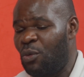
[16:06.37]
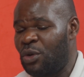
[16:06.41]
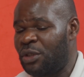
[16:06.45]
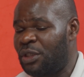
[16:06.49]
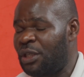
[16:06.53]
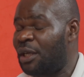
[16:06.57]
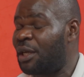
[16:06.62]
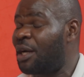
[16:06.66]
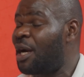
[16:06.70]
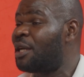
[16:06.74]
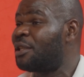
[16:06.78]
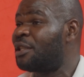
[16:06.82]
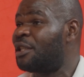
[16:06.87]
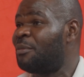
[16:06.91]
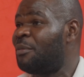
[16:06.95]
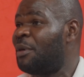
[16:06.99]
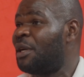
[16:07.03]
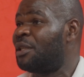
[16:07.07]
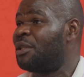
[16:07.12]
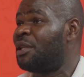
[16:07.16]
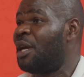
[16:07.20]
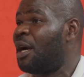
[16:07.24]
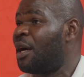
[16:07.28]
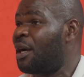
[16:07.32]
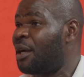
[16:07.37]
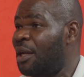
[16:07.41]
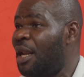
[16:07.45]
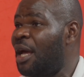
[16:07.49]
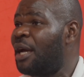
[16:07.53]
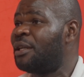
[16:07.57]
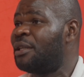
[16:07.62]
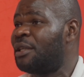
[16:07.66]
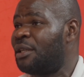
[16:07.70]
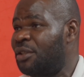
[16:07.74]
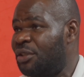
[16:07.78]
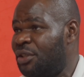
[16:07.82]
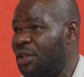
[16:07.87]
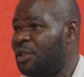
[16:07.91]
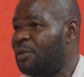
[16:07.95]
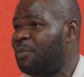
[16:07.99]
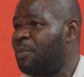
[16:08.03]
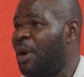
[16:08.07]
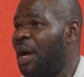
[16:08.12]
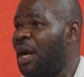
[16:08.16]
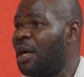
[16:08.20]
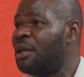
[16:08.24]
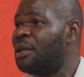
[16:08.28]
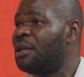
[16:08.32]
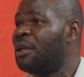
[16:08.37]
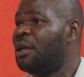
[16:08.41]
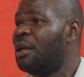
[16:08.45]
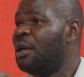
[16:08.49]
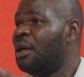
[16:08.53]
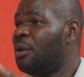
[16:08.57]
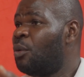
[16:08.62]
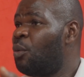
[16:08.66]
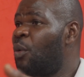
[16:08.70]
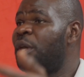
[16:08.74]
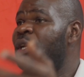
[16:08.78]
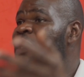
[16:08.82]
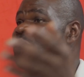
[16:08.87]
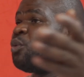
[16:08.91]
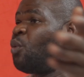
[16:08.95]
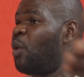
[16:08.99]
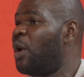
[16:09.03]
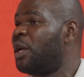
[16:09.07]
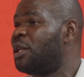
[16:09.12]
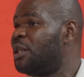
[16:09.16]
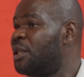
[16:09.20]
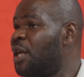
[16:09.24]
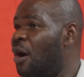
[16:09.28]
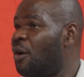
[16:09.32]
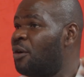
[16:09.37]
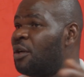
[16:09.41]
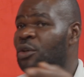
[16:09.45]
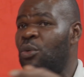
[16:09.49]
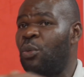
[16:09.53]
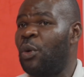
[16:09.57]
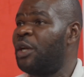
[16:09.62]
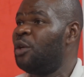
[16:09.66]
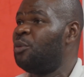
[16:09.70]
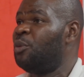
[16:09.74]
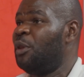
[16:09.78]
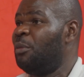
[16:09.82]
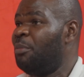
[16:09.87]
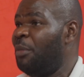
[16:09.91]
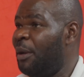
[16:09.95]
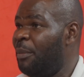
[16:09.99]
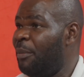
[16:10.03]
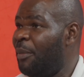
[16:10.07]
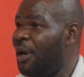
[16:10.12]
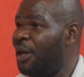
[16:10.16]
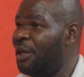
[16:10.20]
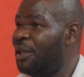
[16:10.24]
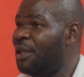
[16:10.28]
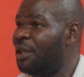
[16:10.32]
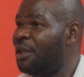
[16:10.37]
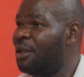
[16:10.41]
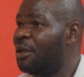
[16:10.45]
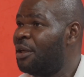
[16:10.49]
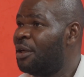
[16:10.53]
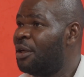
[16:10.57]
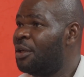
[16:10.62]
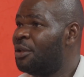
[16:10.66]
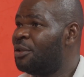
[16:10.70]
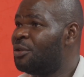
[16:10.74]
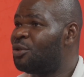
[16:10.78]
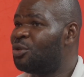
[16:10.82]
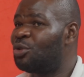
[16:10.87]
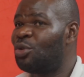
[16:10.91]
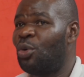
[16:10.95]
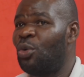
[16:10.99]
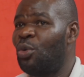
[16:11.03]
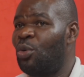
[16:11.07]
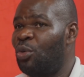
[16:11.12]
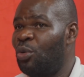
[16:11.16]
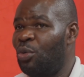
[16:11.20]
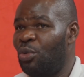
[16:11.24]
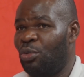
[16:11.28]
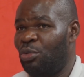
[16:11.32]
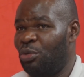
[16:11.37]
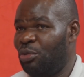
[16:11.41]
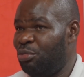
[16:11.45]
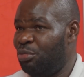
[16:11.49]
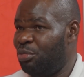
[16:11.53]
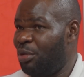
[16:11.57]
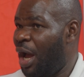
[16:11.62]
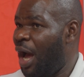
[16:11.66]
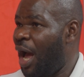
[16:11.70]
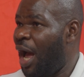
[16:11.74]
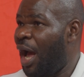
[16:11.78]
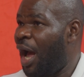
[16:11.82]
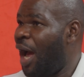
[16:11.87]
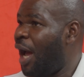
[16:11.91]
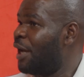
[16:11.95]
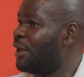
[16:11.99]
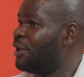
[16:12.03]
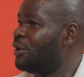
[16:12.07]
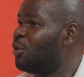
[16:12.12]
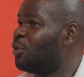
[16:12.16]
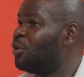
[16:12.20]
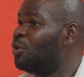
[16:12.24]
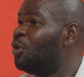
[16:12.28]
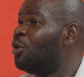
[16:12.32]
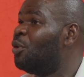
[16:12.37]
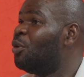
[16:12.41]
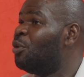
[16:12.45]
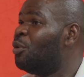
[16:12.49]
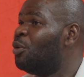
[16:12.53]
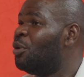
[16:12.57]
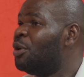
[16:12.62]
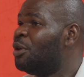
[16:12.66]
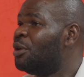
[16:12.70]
a customer, a client at Chase Bank. When it went down, it went with my money. So I don't know.